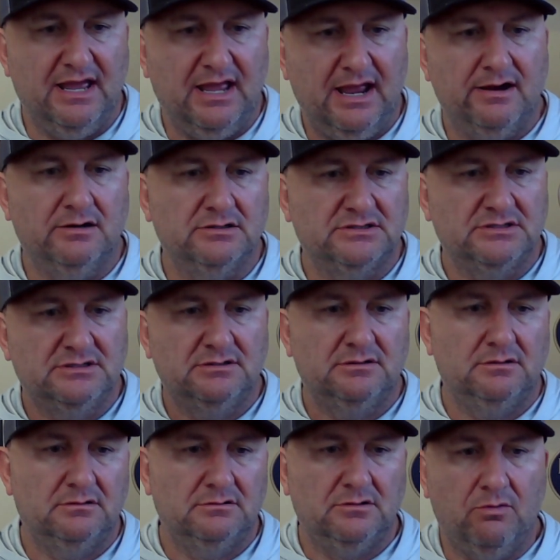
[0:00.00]
It airs
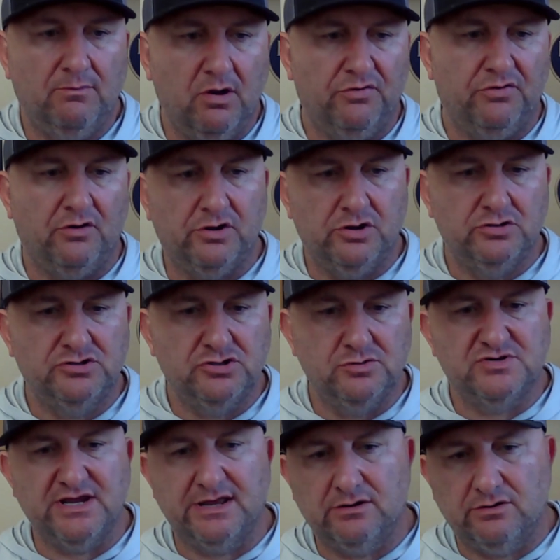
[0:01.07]
on both our
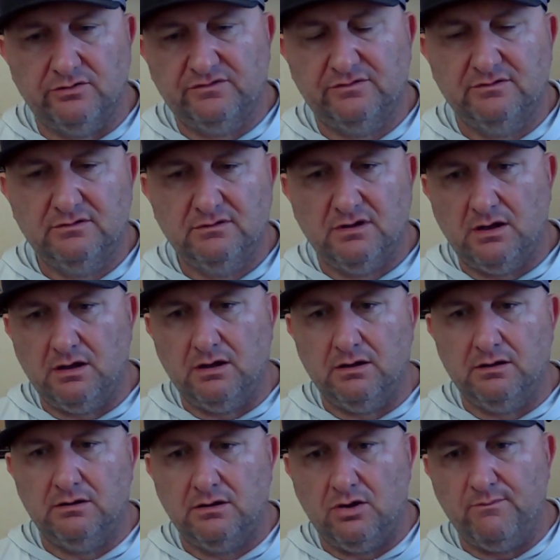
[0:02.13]
YouTube channels,
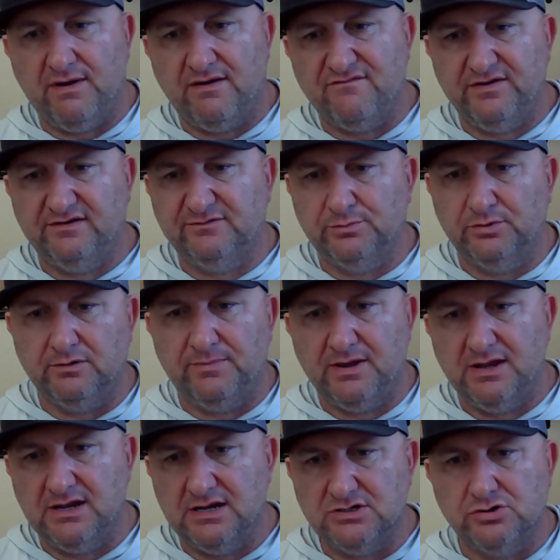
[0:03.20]
on my Facebook
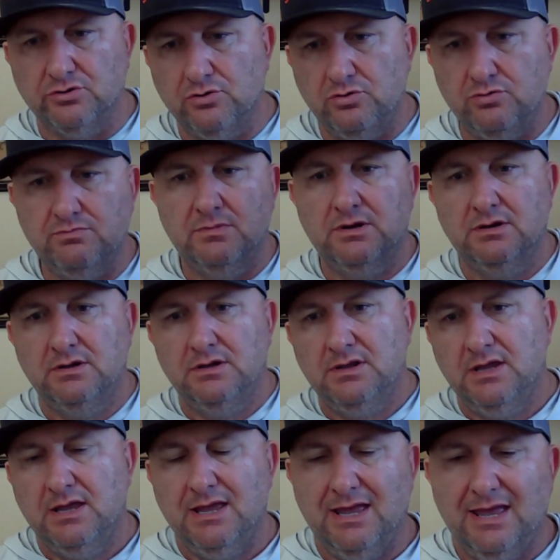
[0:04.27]
page, group,
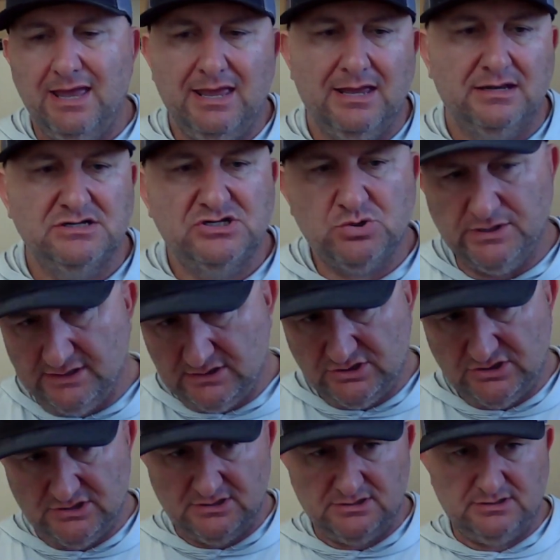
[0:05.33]
and
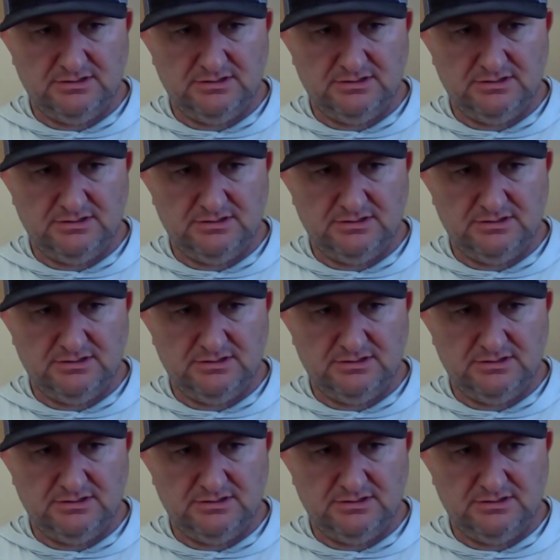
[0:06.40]
Twitch.